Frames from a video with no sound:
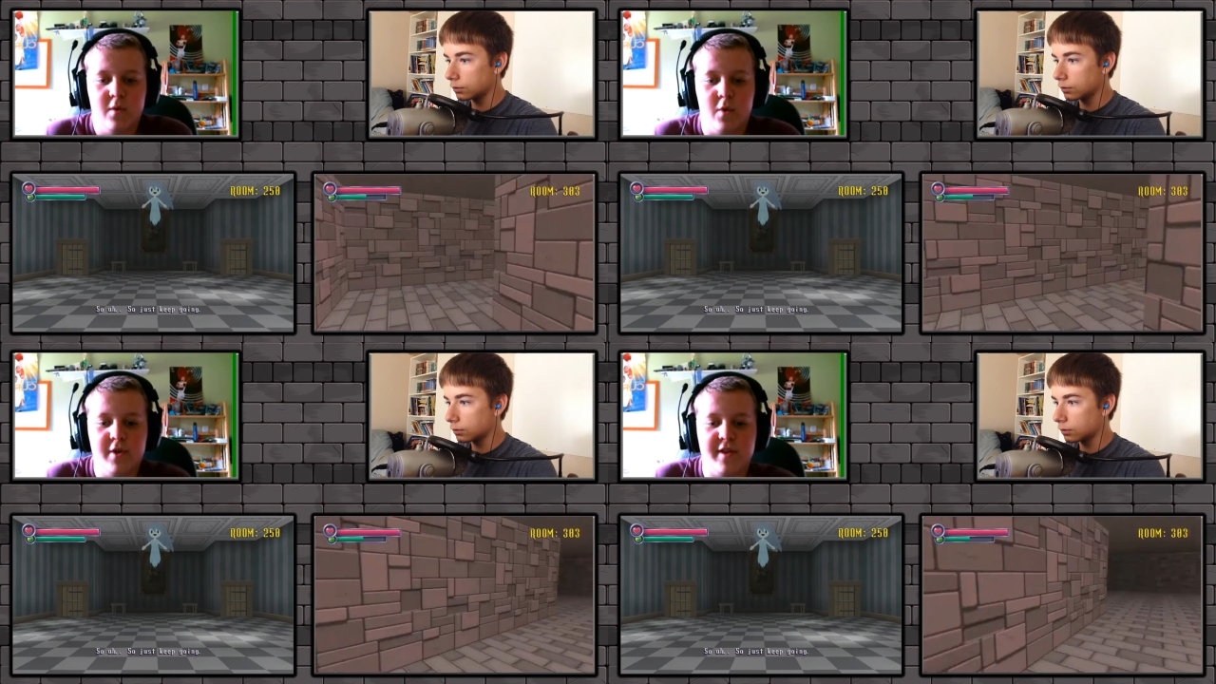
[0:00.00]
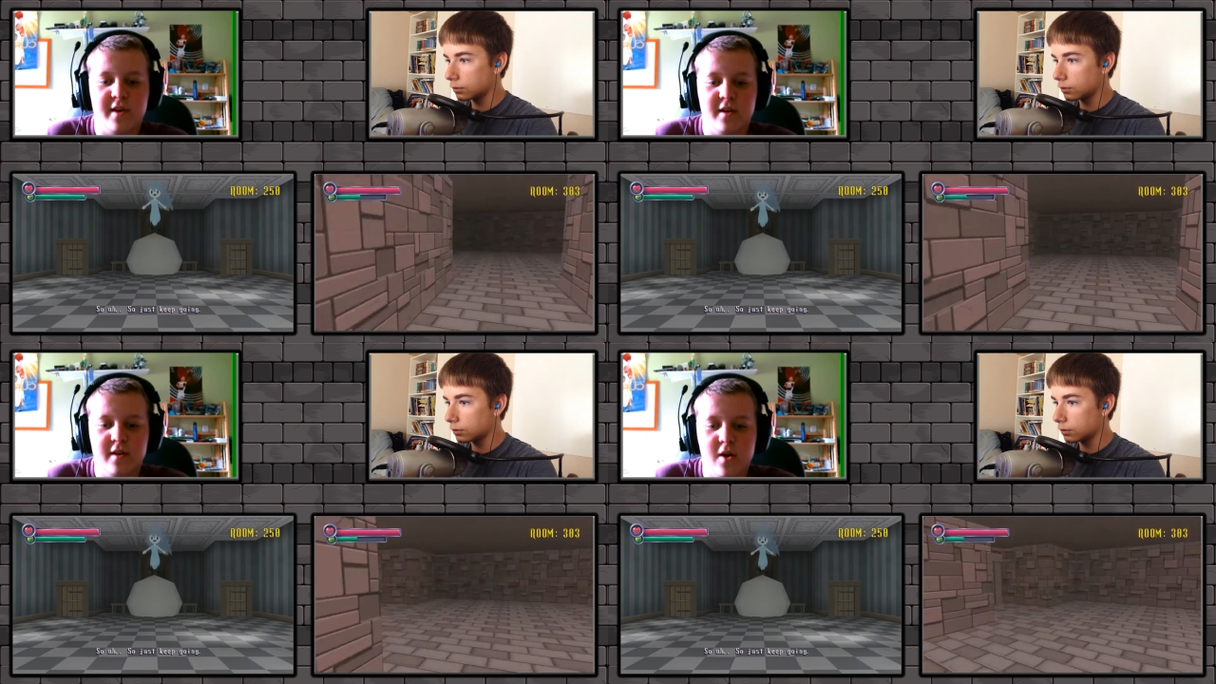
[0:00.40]
Speaker 1: What
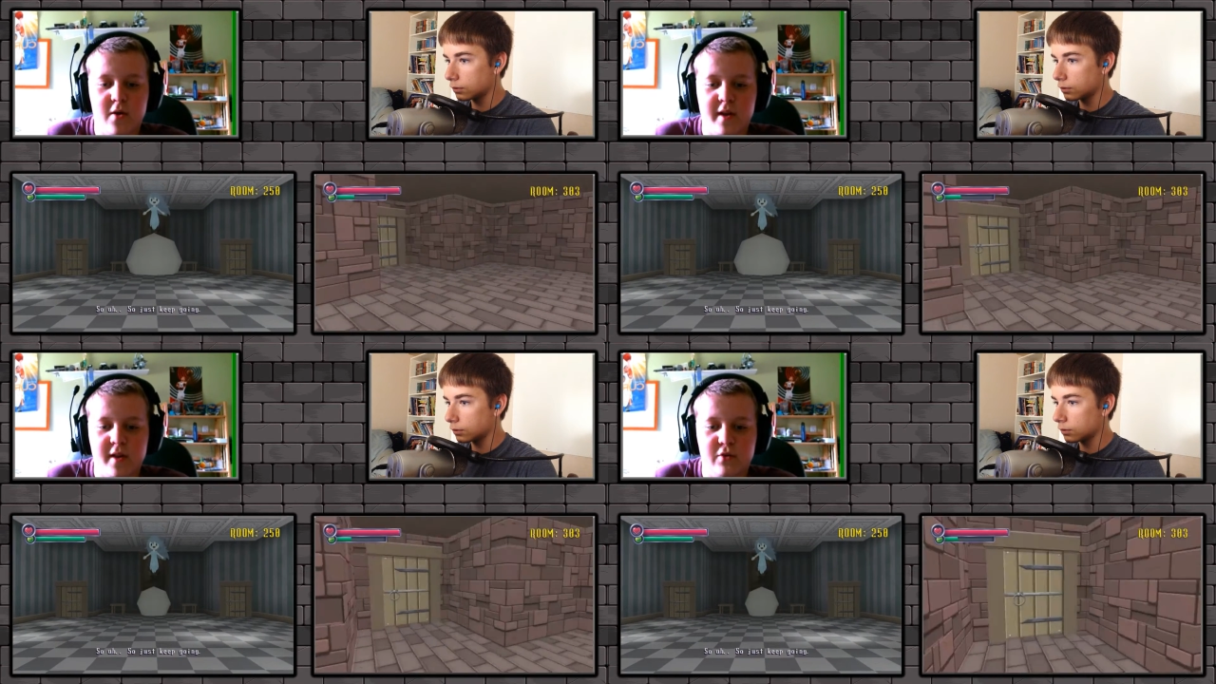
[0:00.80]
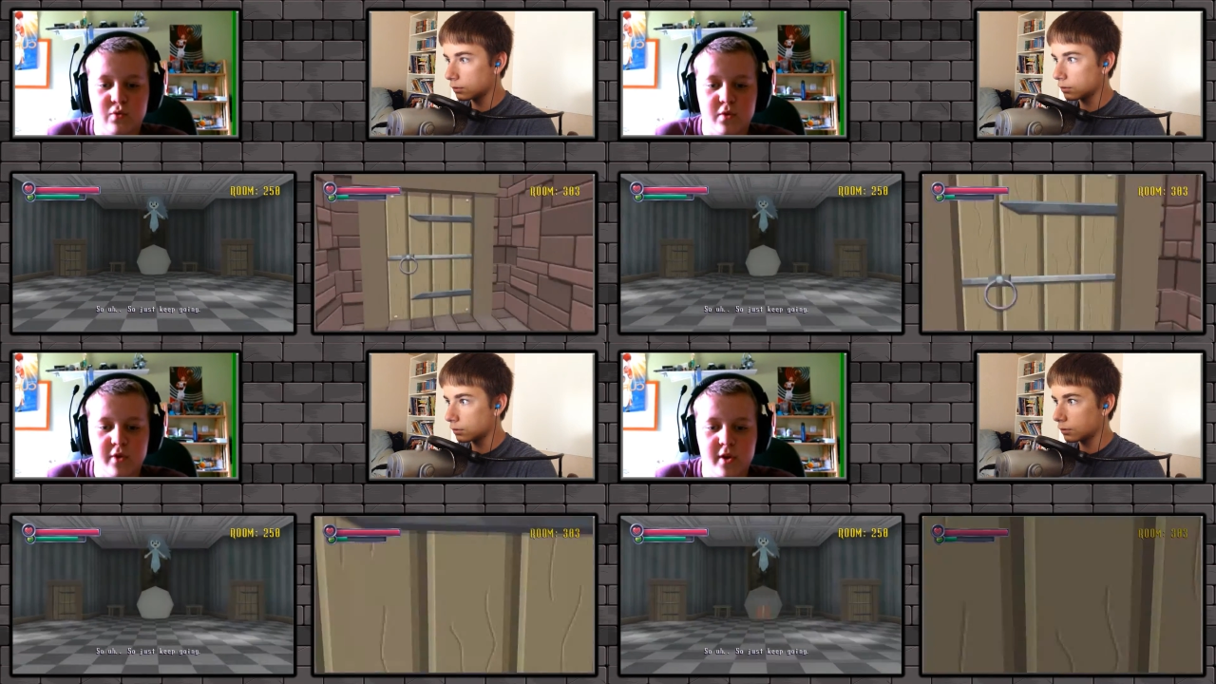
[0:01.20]
the? Okay, that was
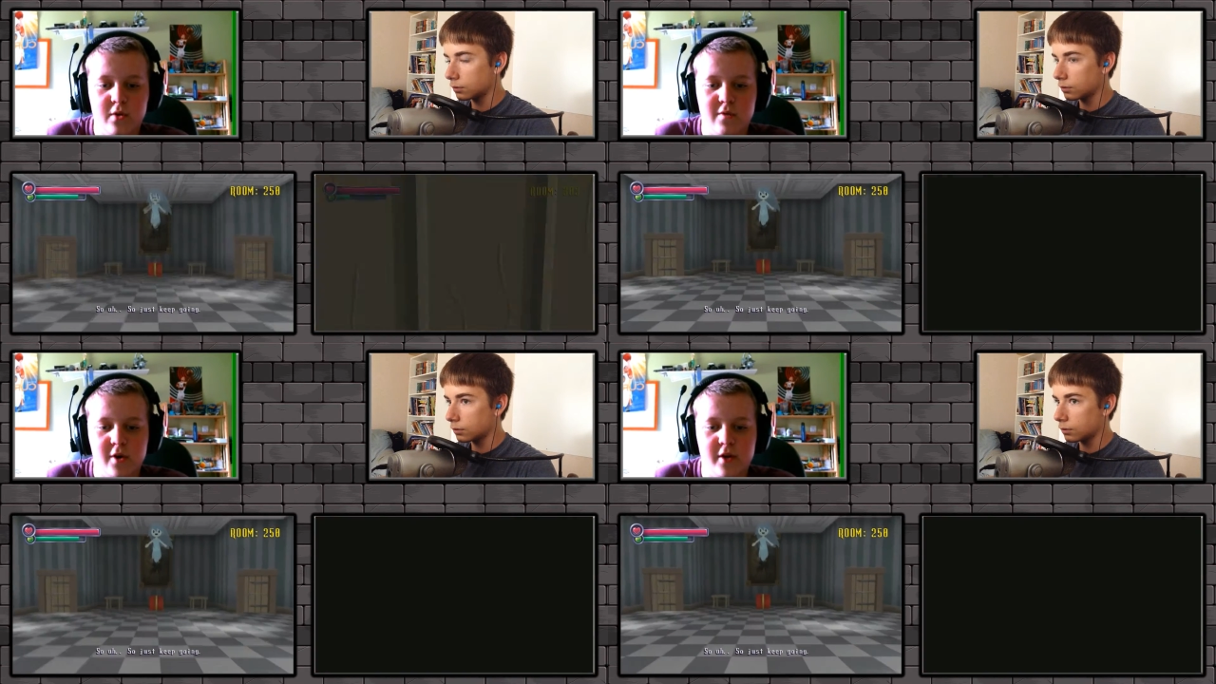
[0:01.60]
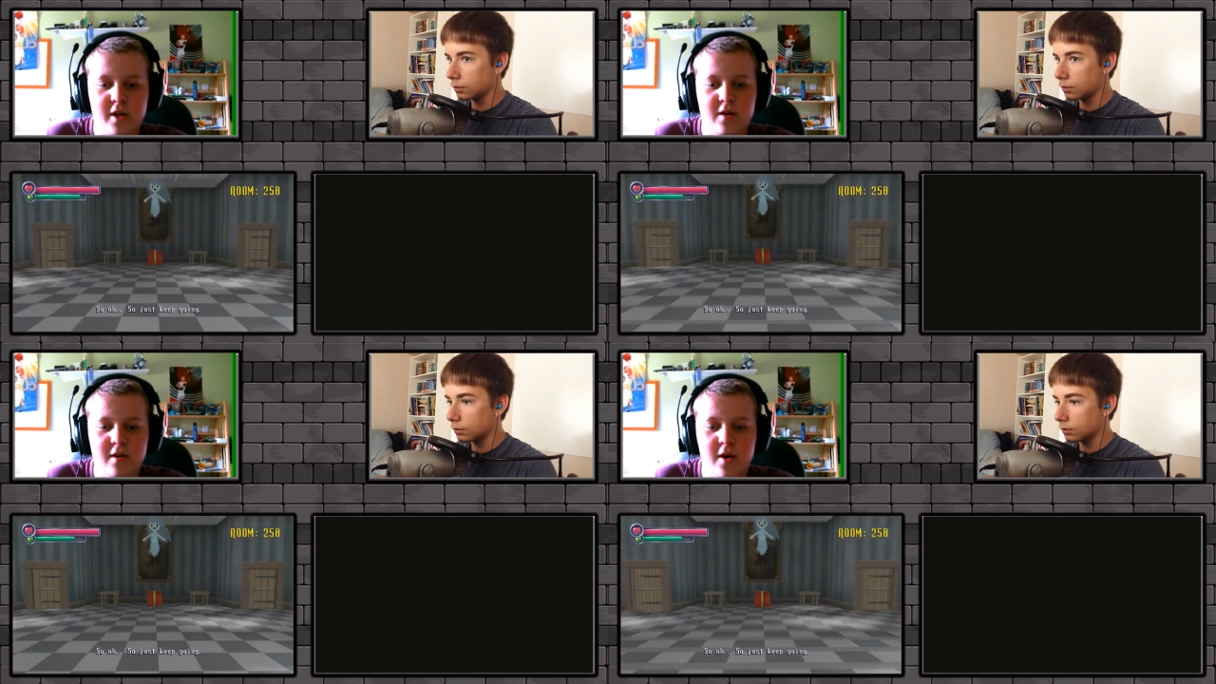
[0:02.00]
really low
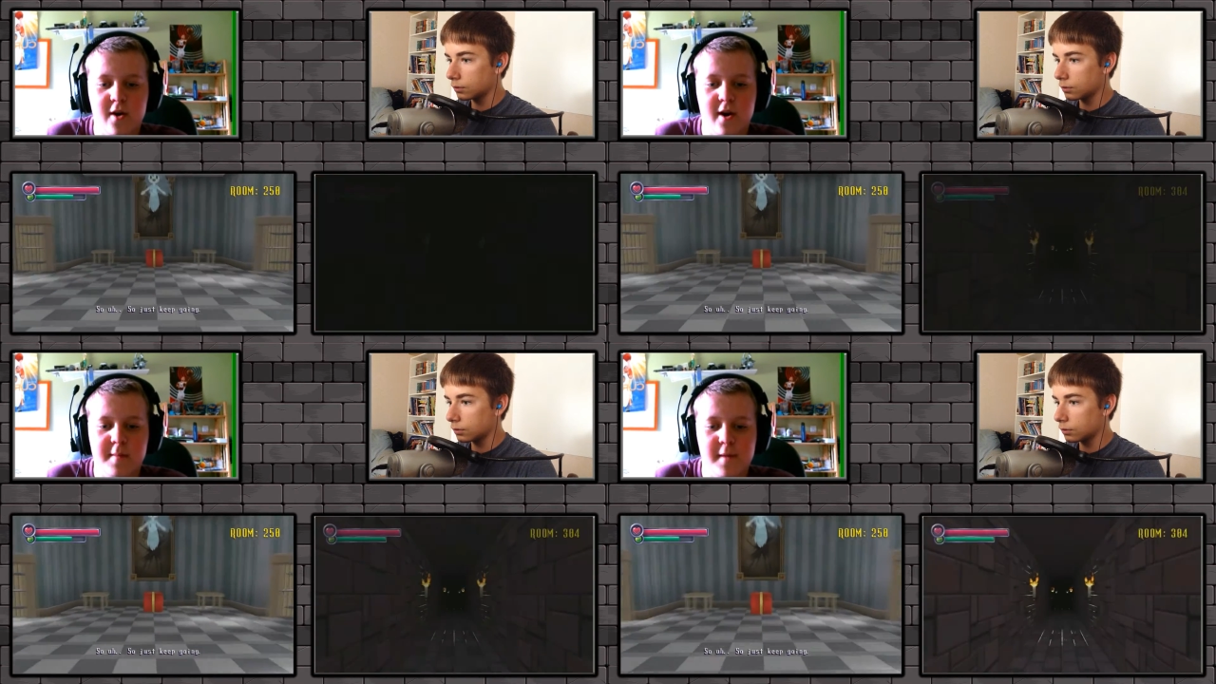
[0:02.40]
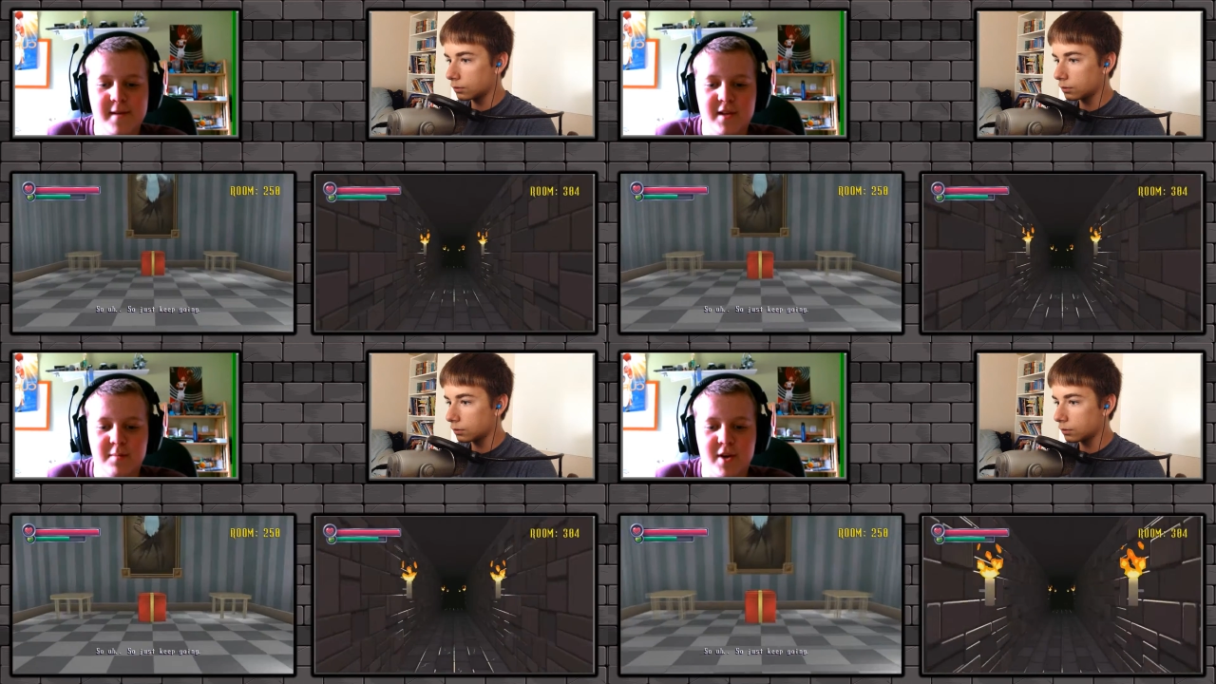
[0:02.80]
quality. Alright, I'm
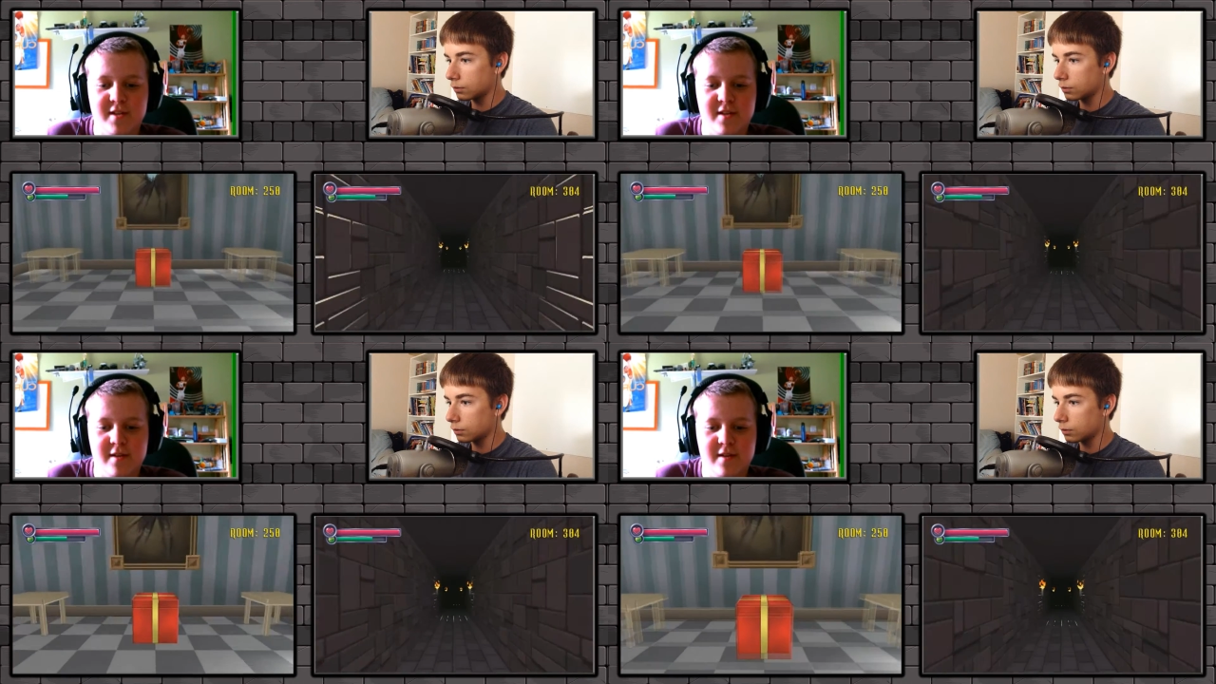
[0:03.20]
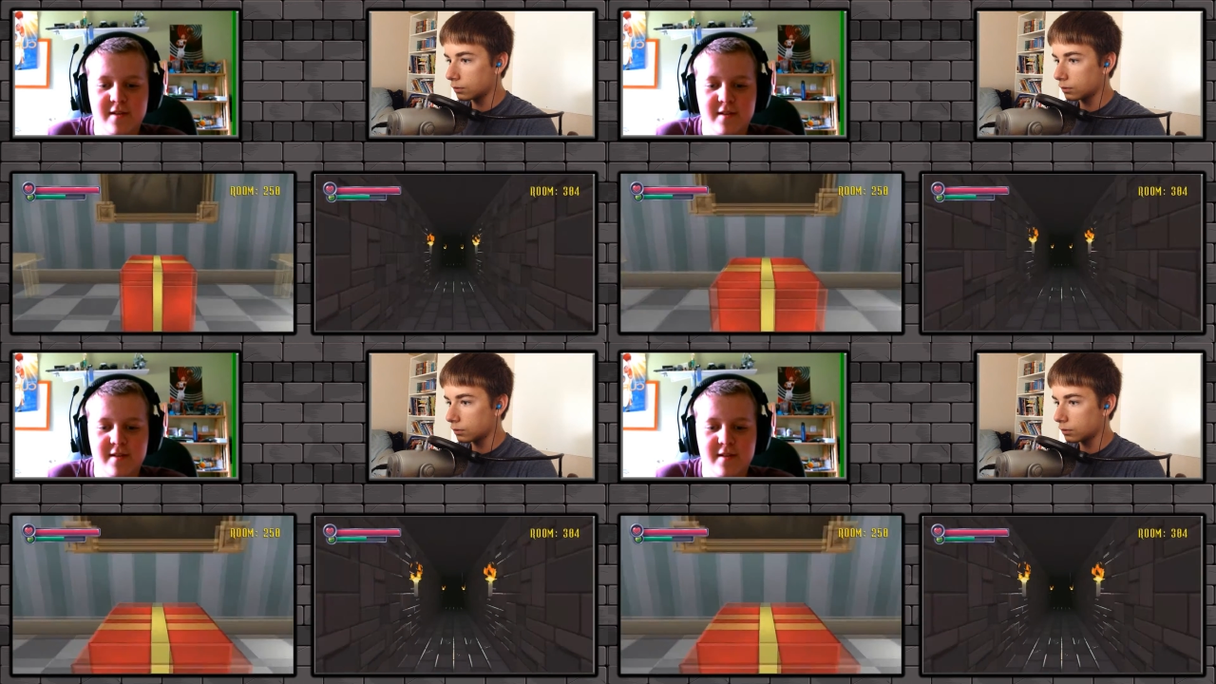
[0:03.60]
opening the present.